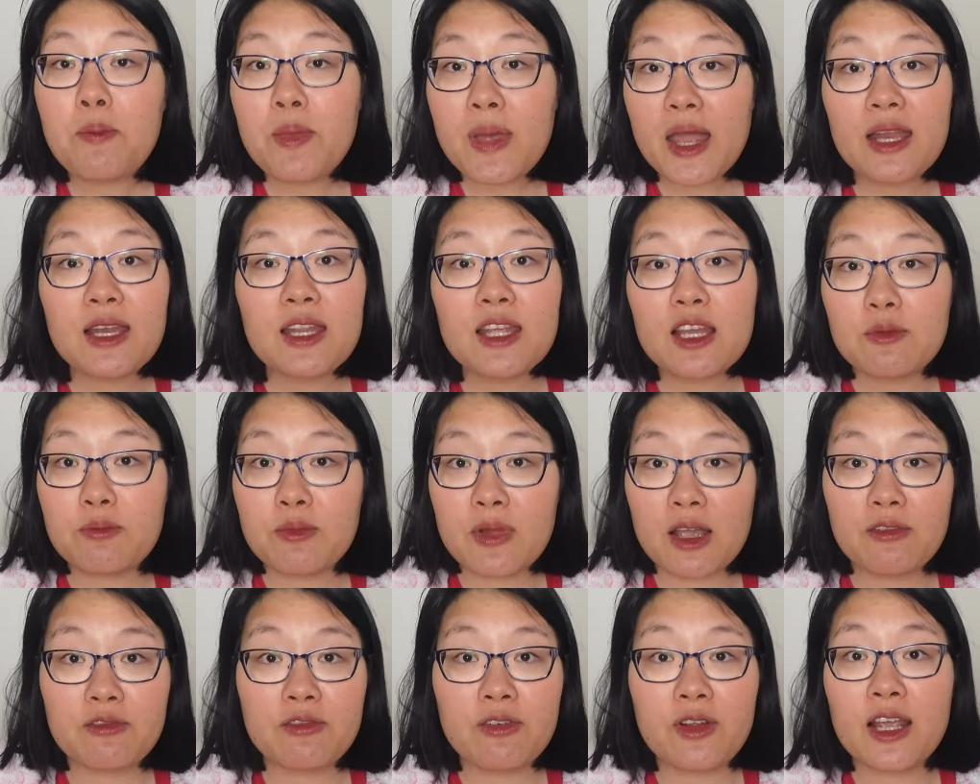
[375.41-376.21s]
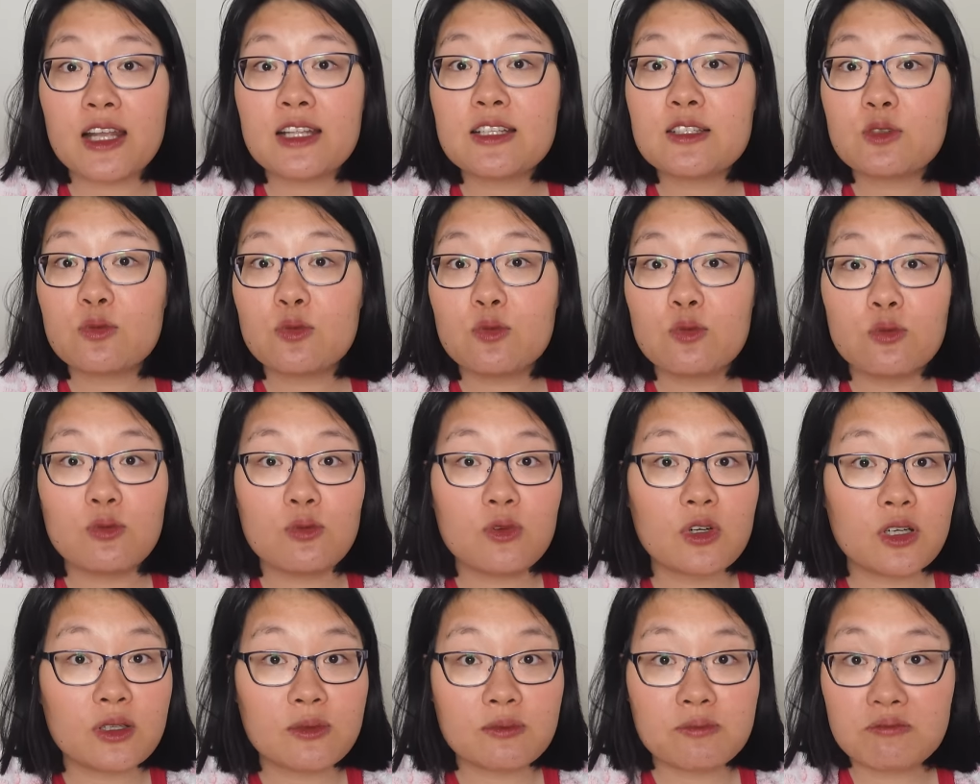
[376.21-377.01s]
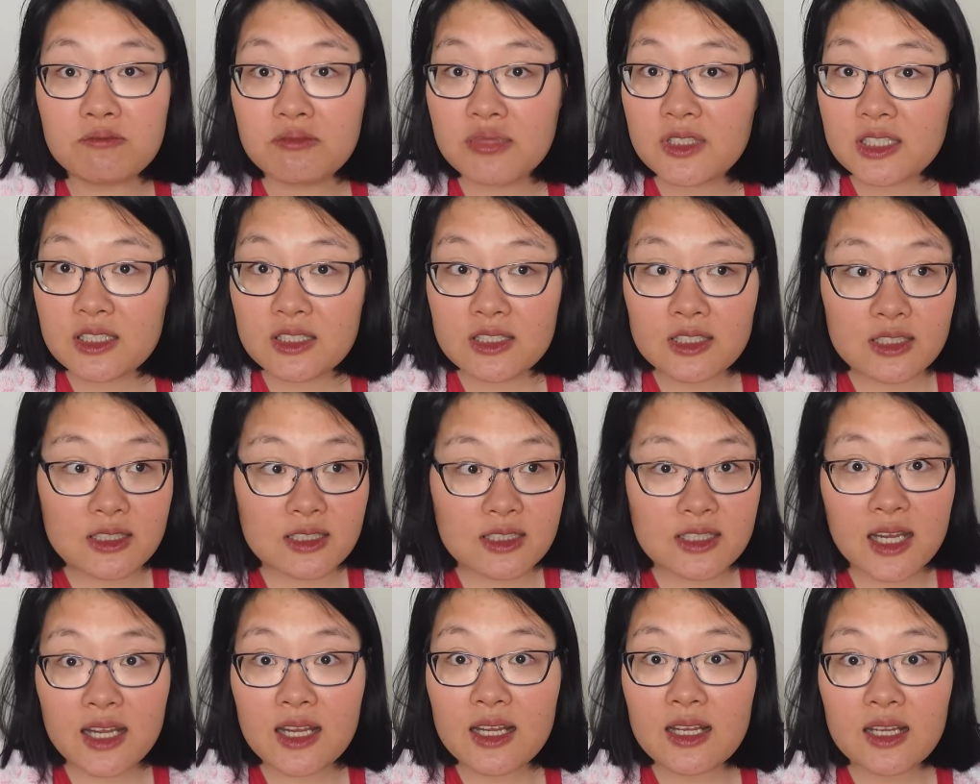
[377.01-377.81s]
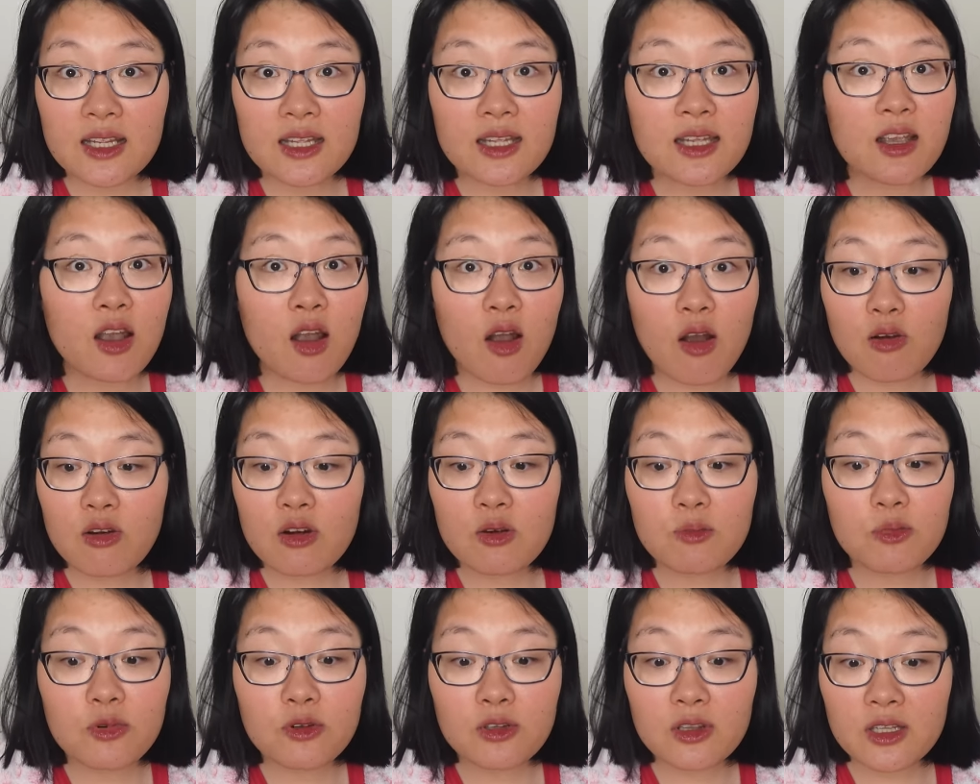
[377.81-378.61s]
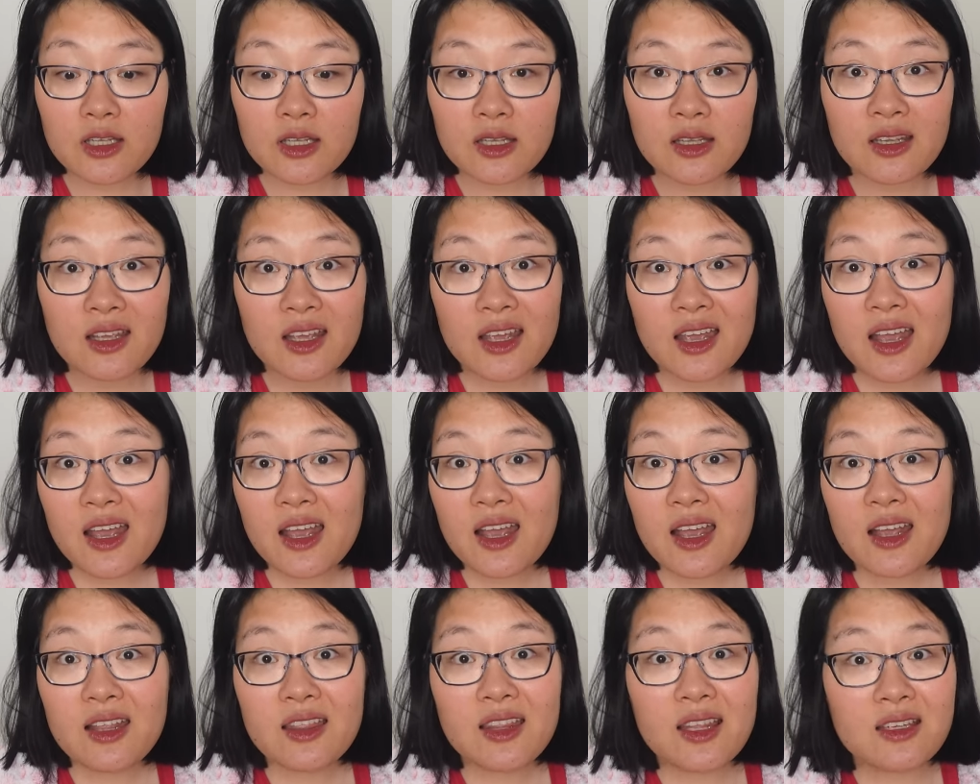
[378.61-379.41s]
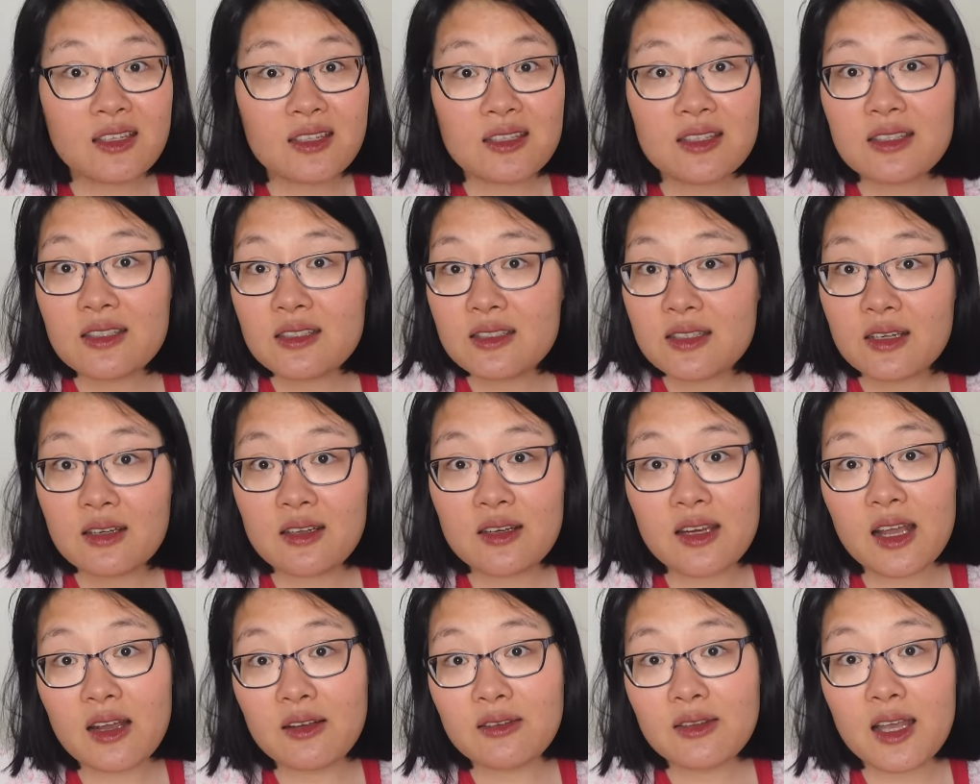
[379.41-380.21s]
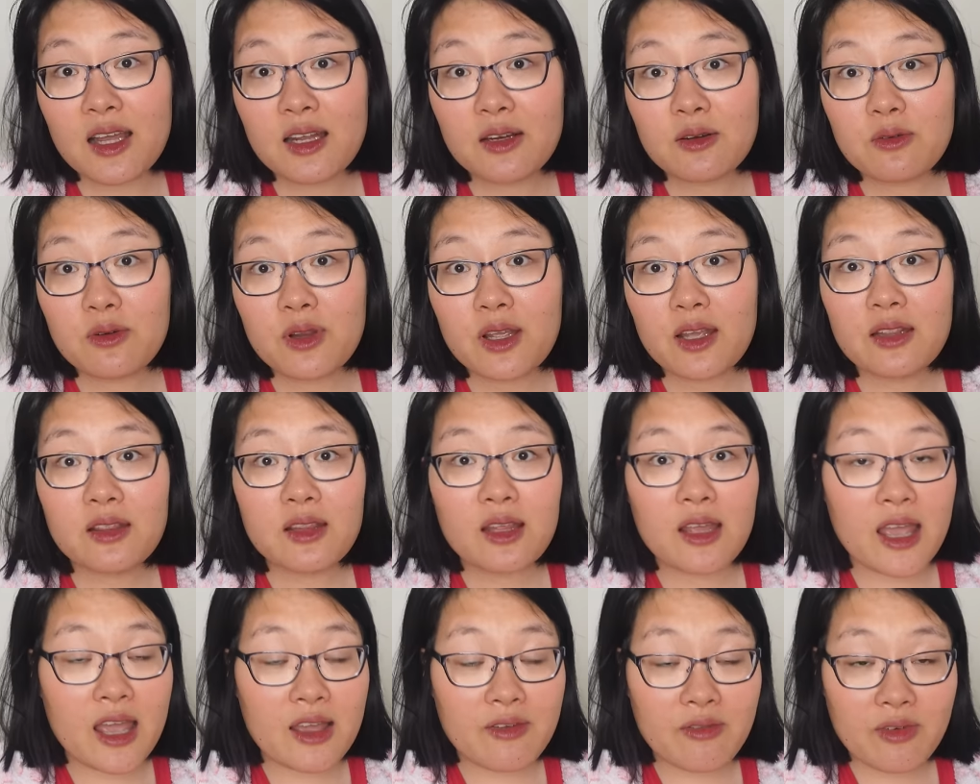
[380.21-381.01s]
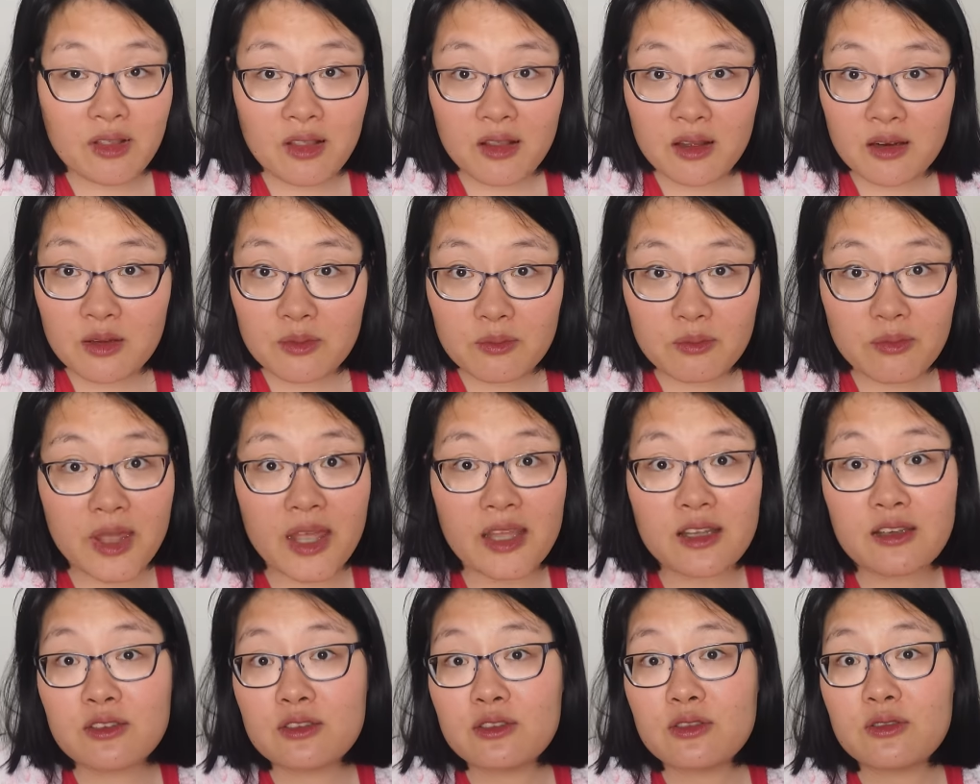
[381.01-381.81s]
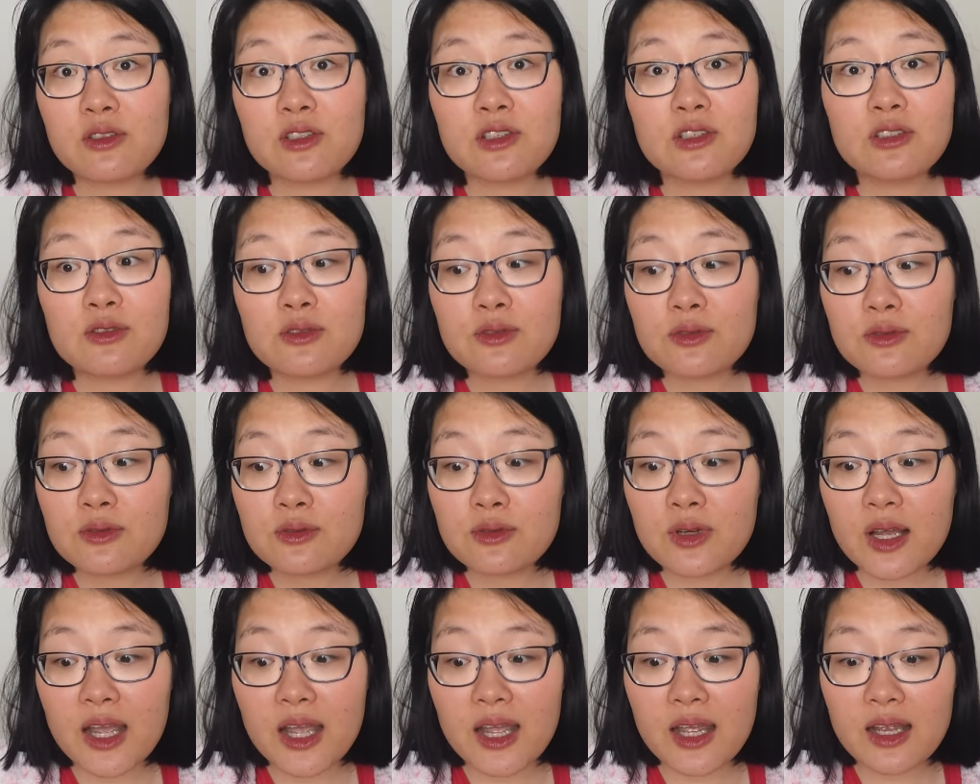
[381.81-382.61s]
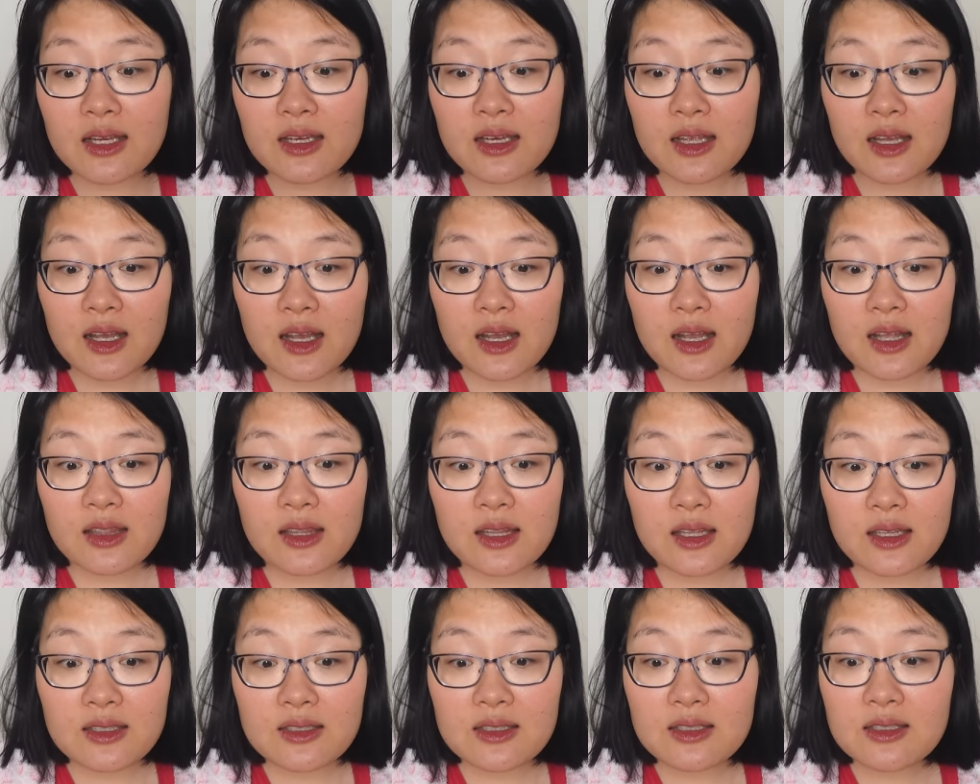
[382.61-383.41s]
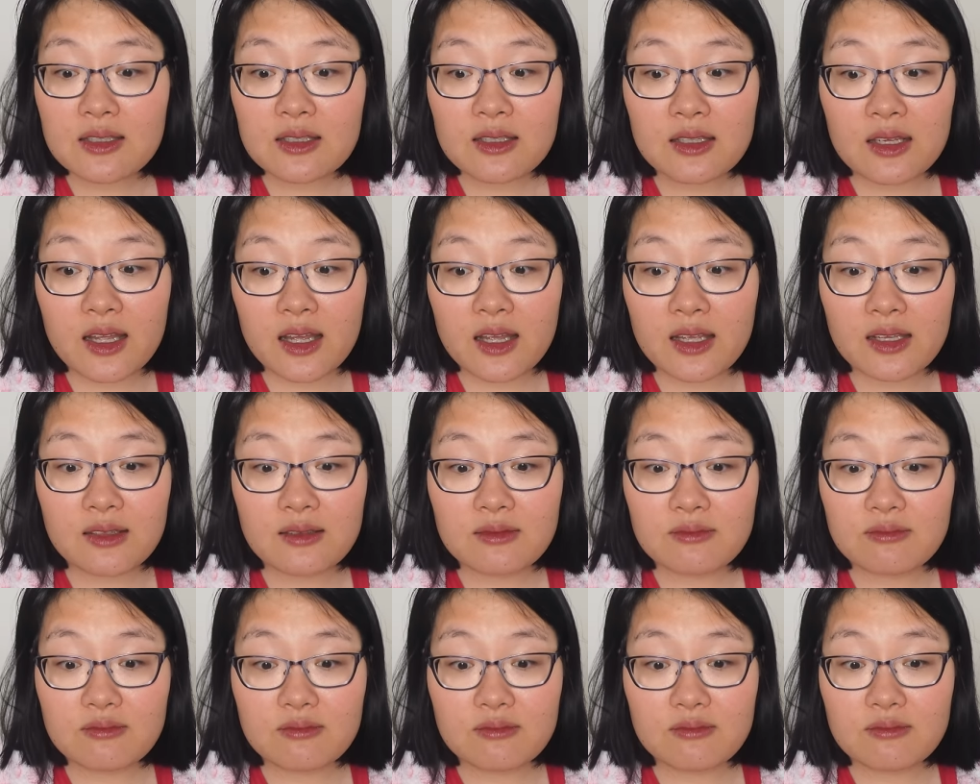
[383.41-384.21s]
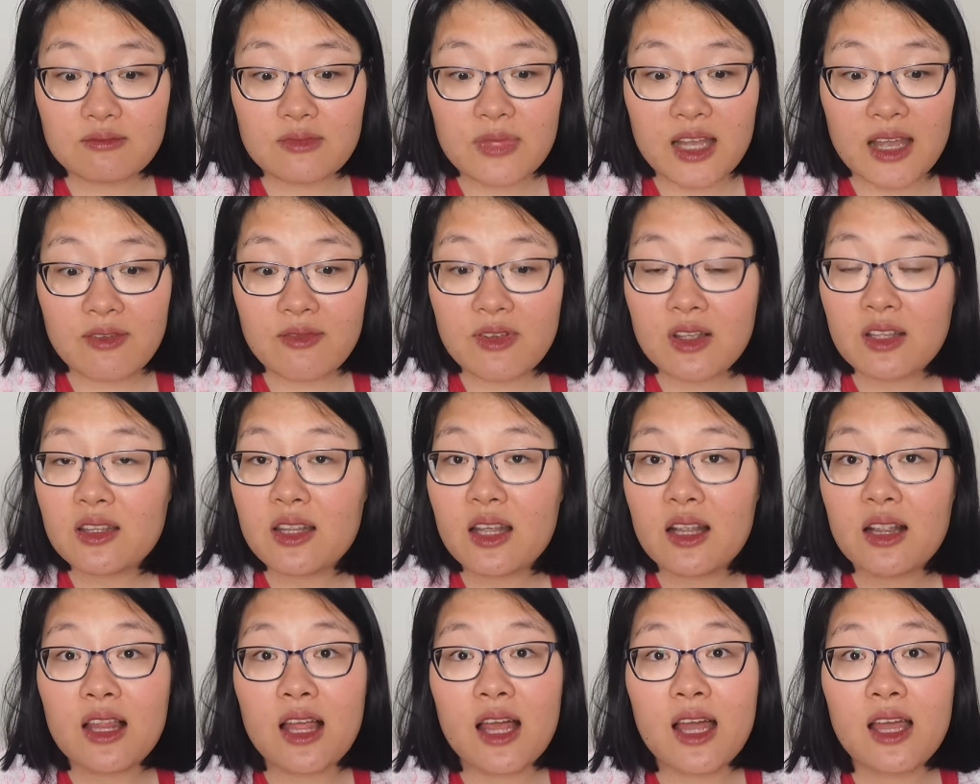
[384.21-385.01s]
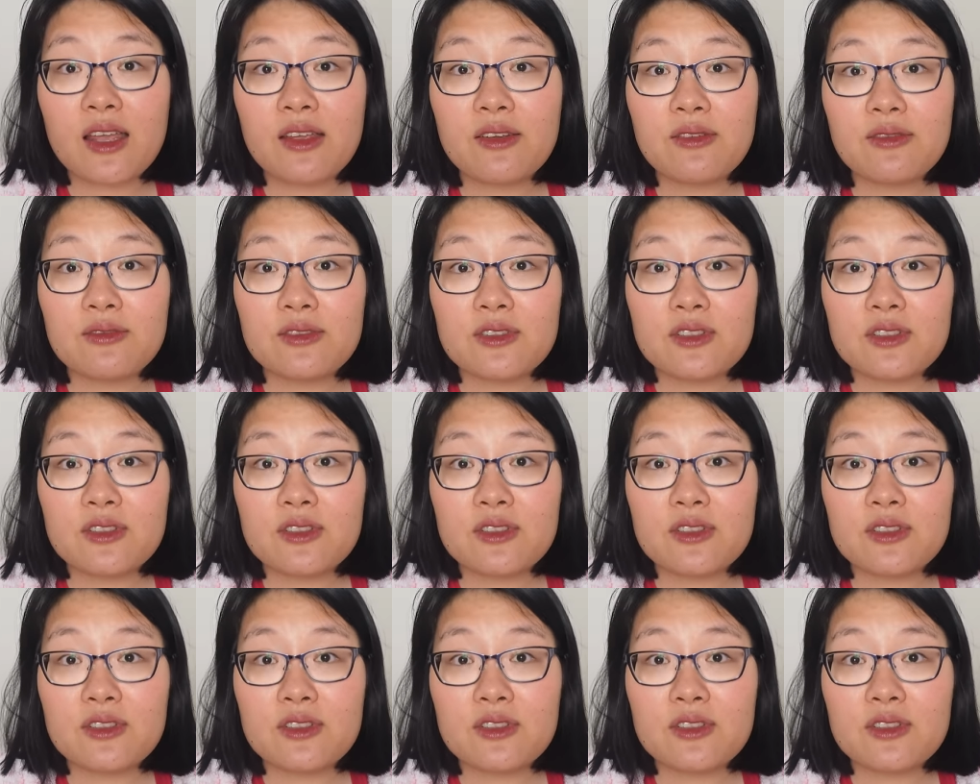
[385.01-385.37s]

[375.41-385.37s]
Many of my friends who were beaten daily, horribly, they didn't turn out that great. They have a lot of mental issue and they didn't like having their life